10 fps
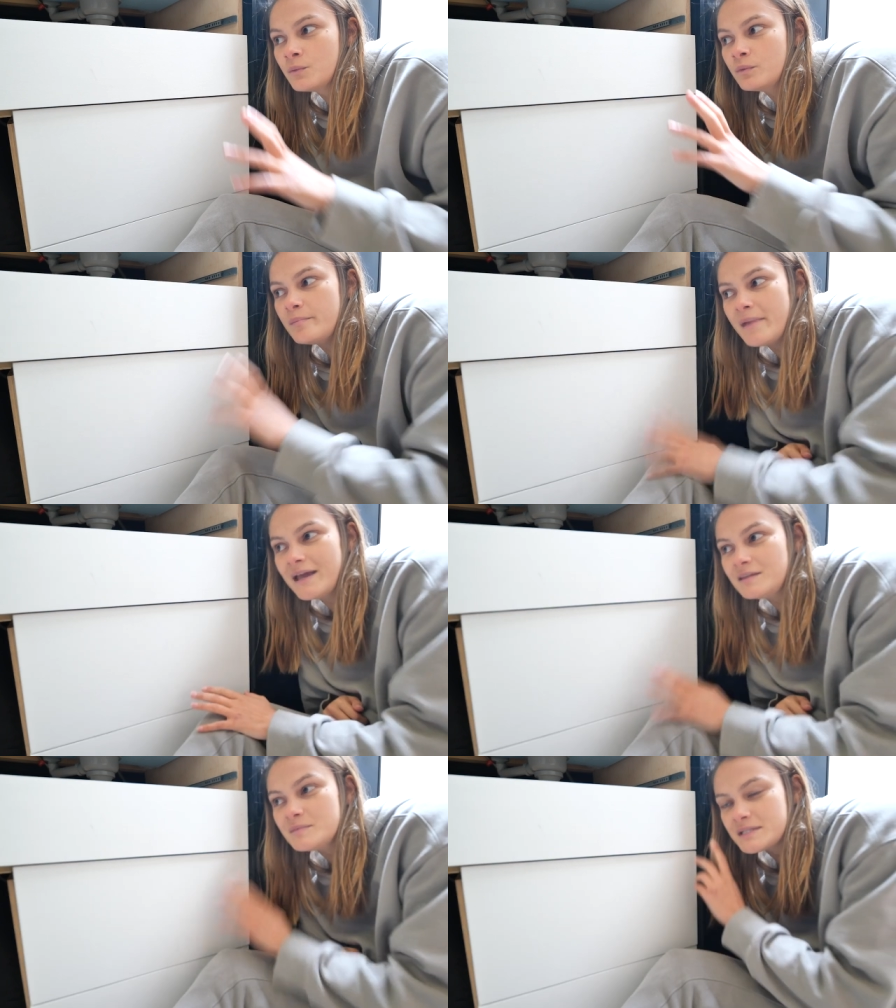we
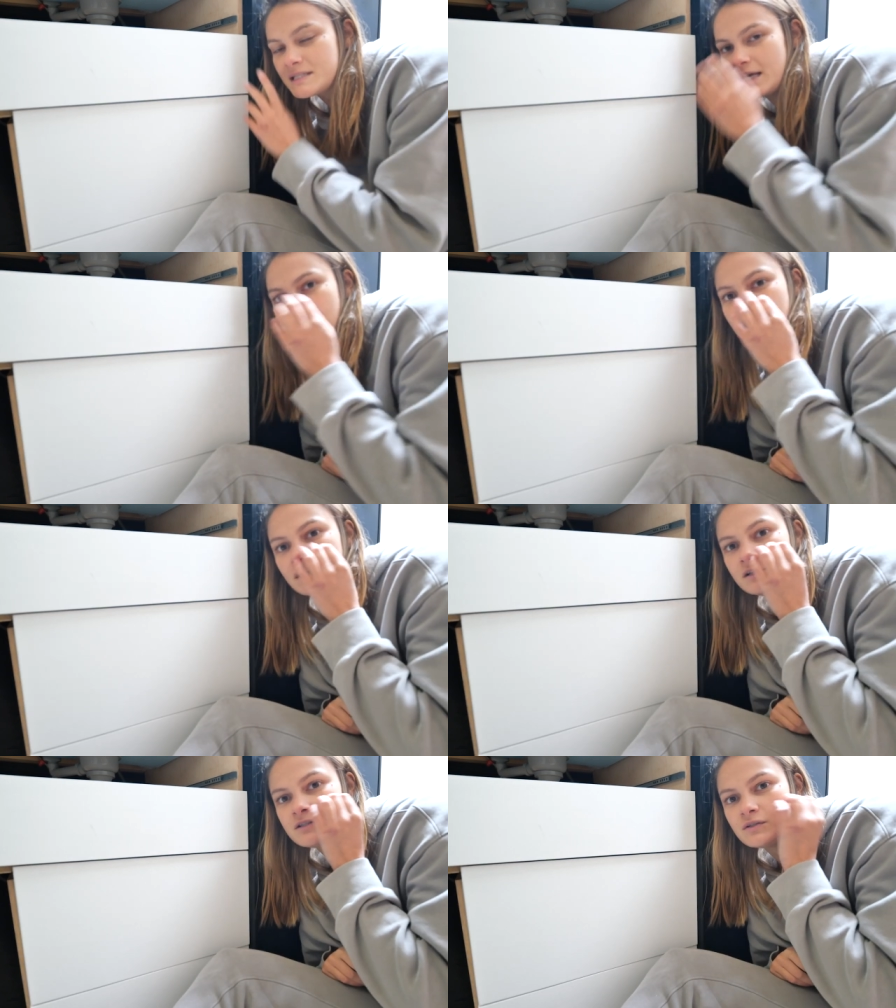made the mistake
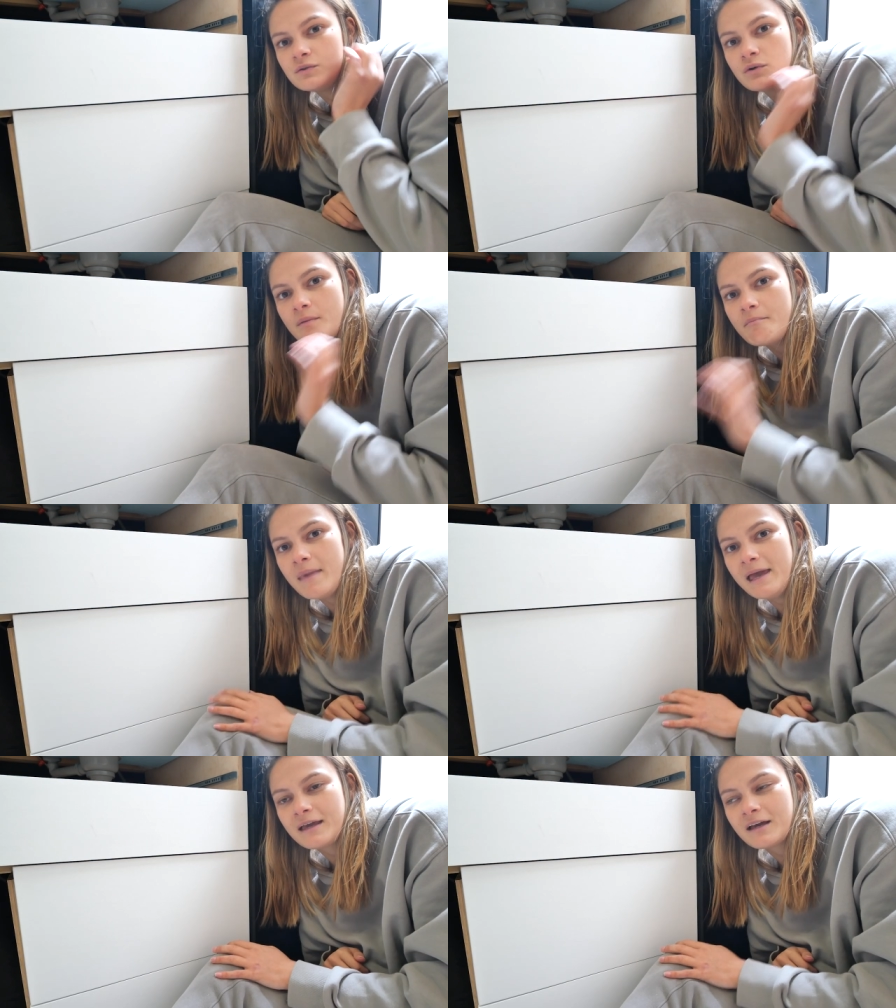here to
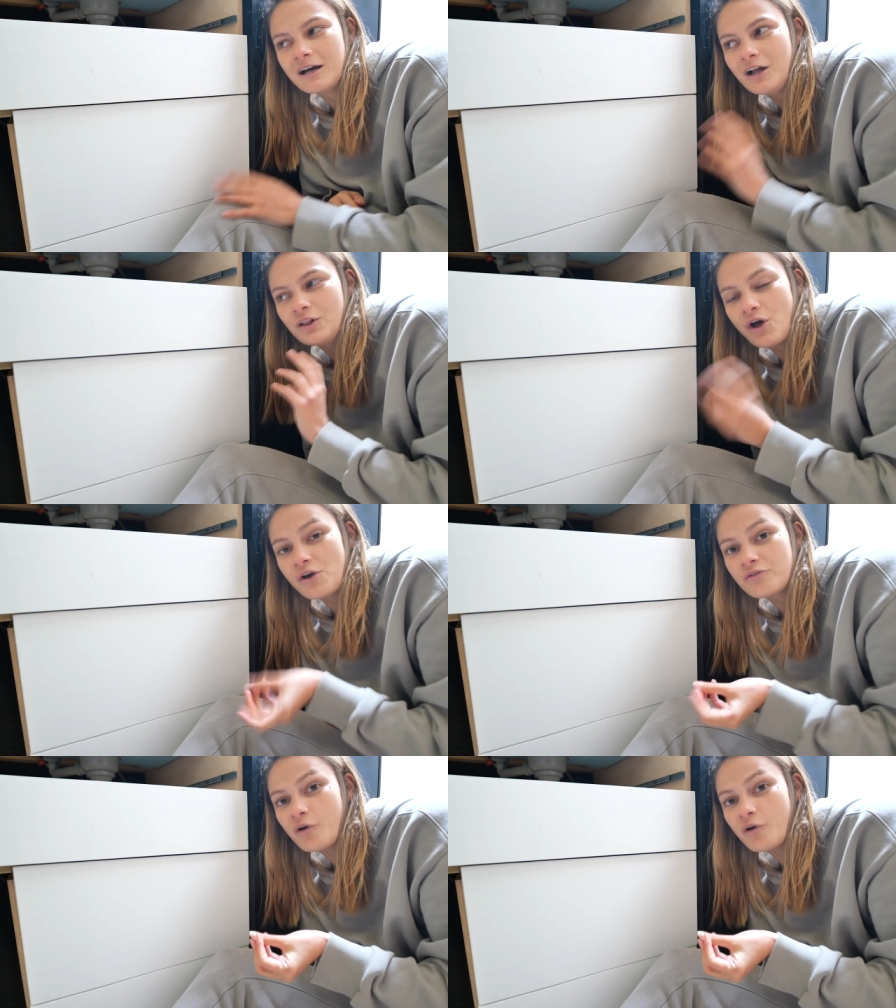make a lot of